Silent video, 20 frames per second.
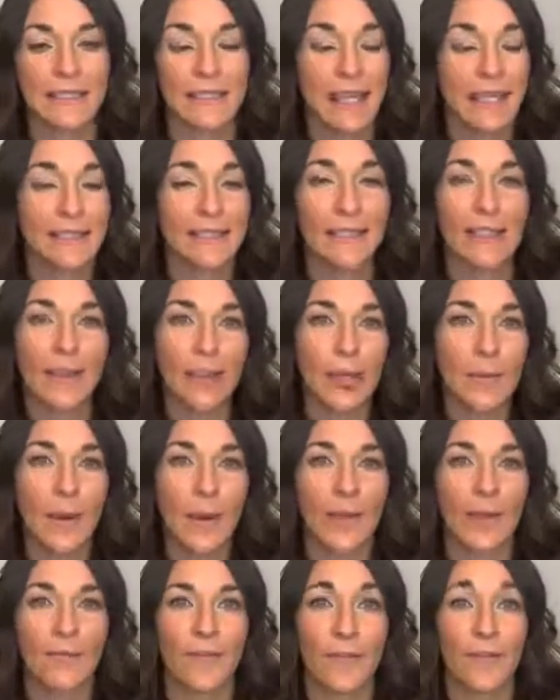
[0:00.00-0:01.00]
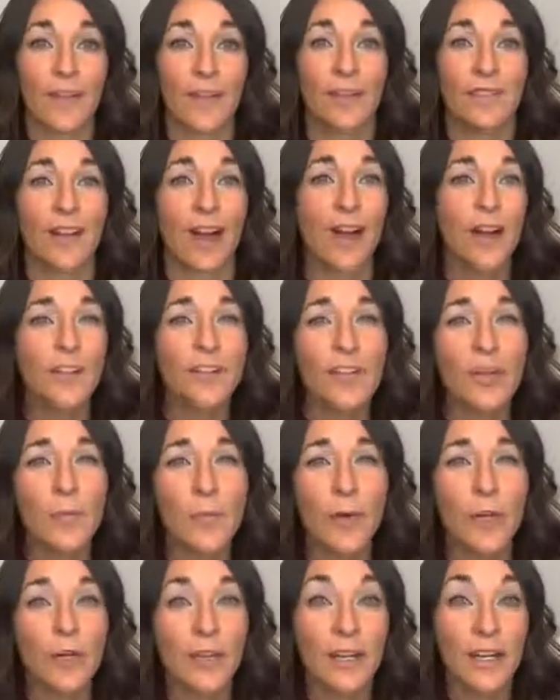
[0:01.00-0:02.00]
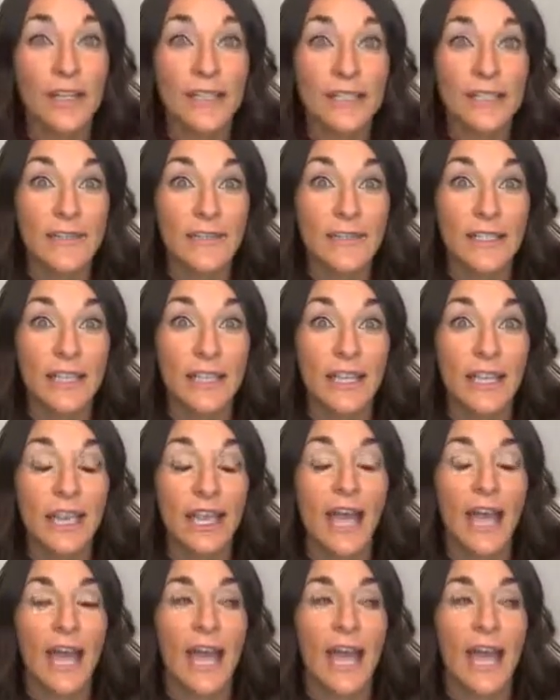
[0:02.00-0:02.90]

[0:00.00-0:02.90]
Yes, clearer mind and focus. Also more creativity.